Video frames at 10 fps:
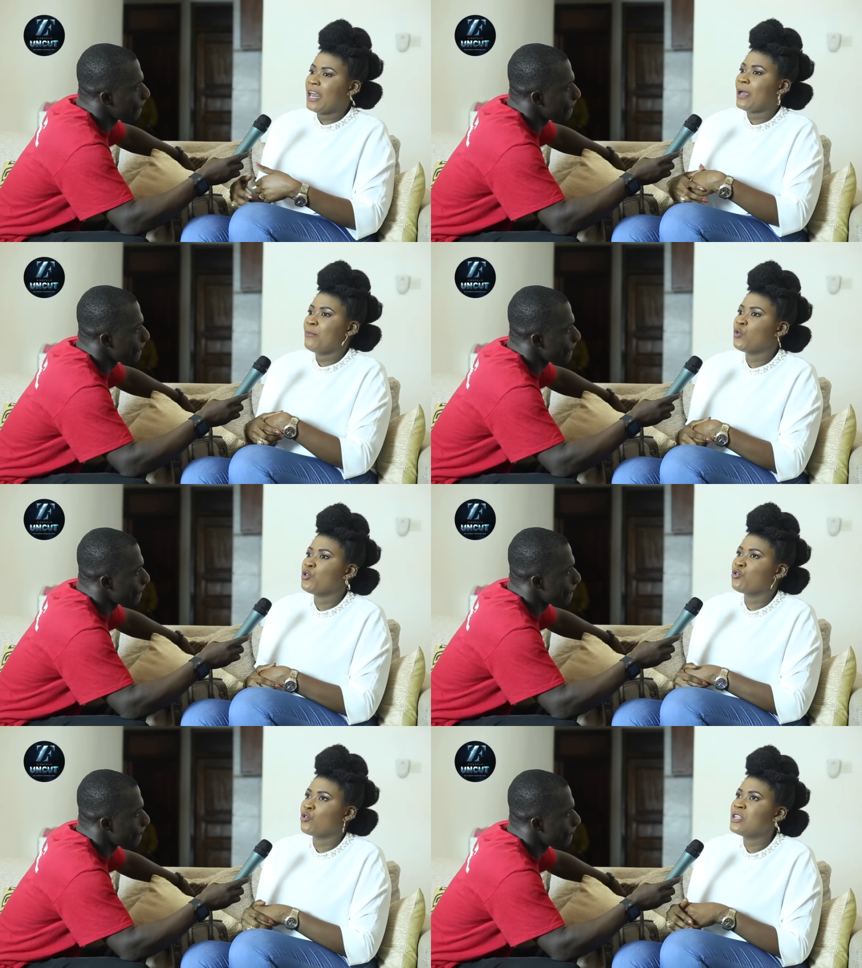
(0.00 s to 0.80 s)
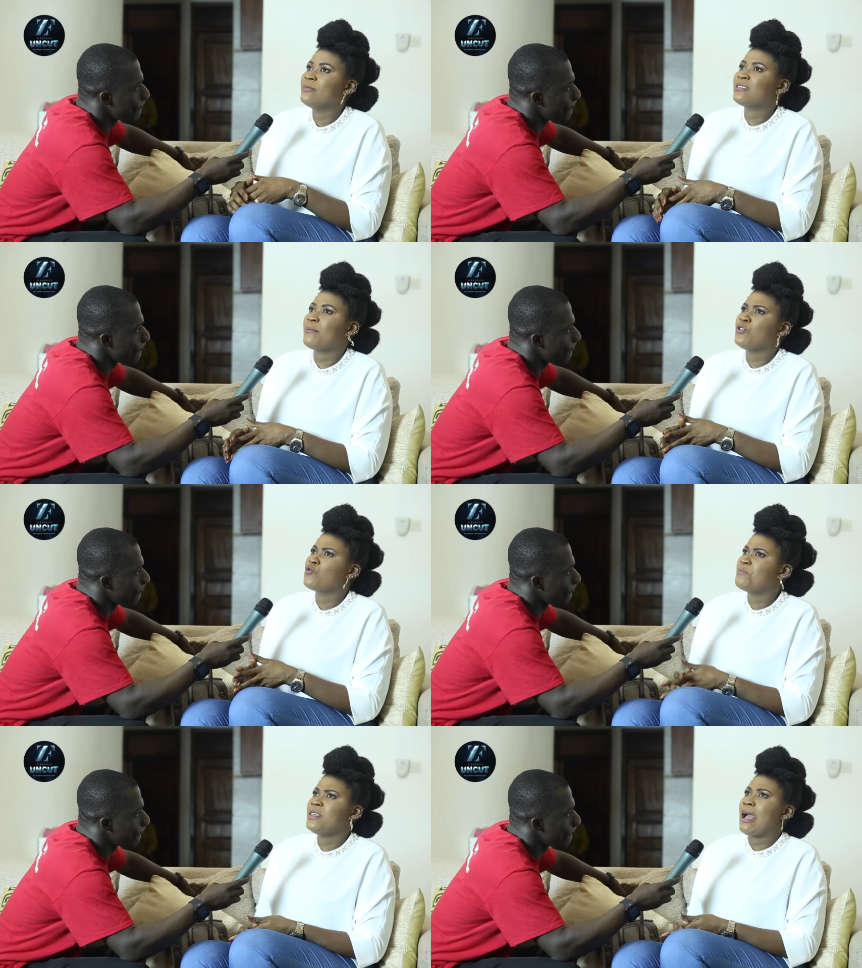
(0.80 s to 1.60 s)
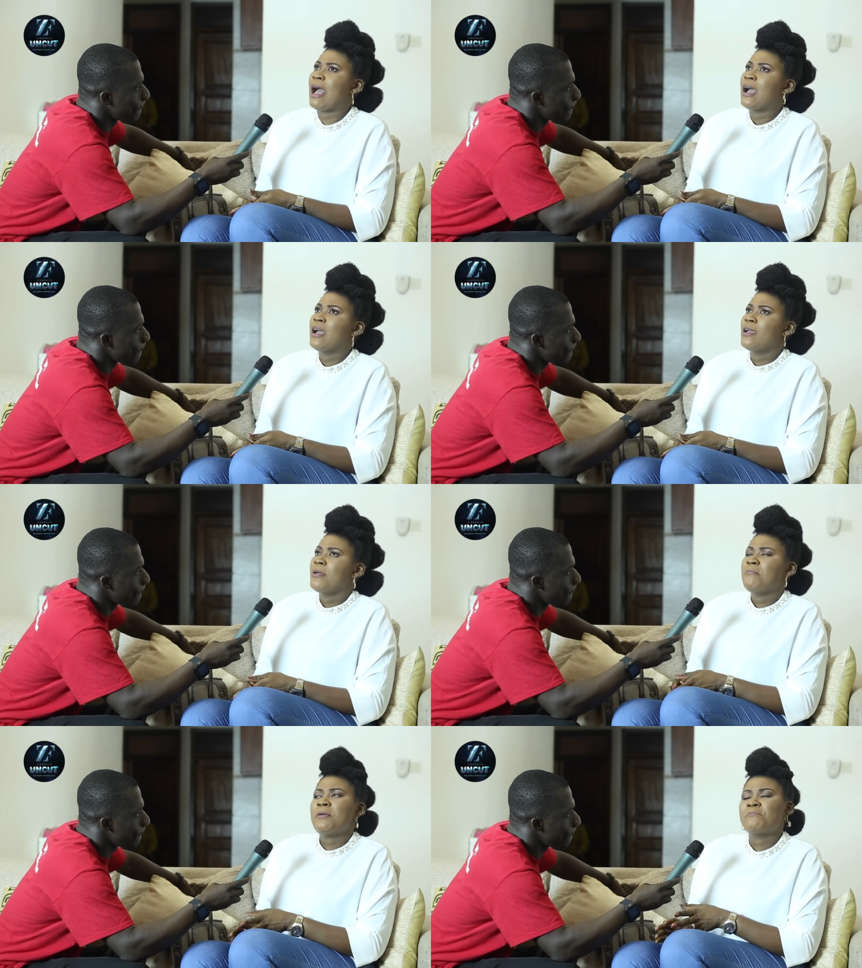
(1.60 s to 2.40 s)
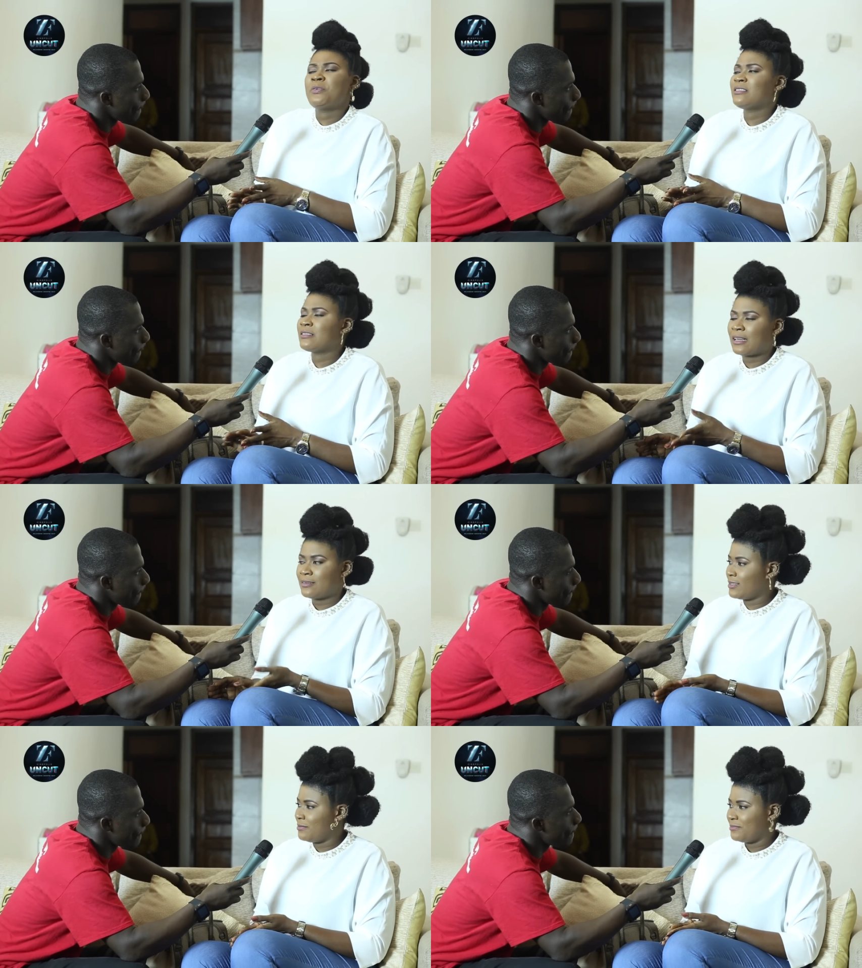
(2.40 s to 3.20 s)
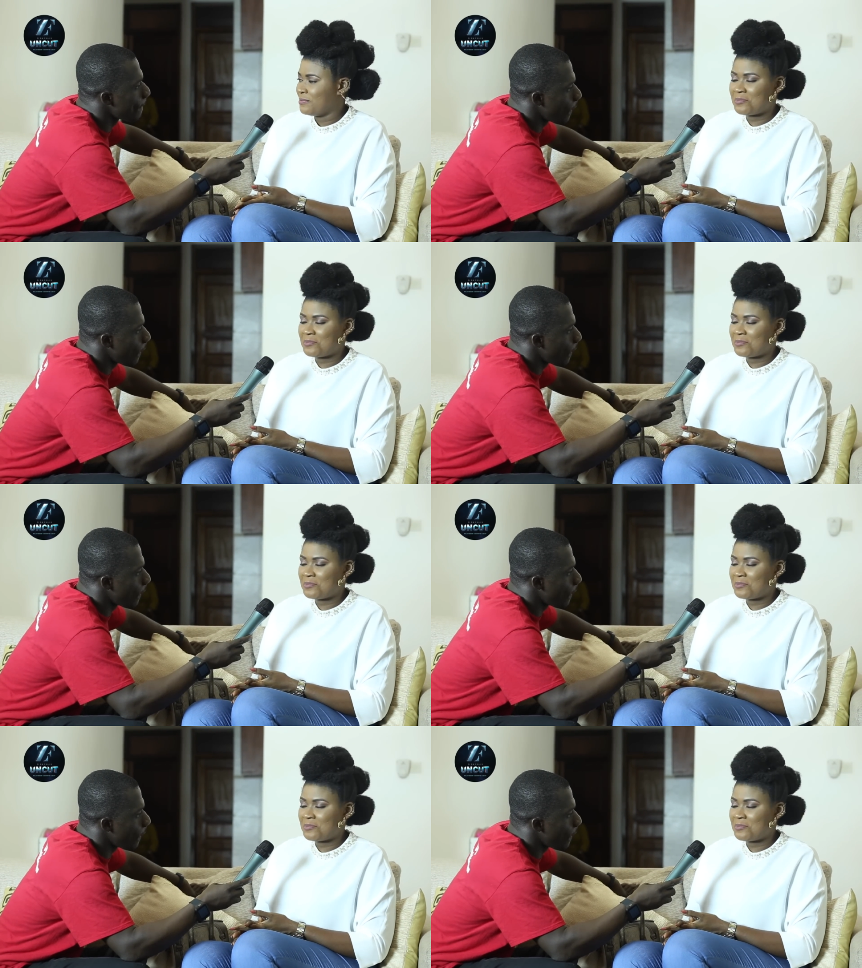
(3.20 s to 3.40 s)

Speaker 1: And I mean, you own him semi, you beer, mean Pessicasem.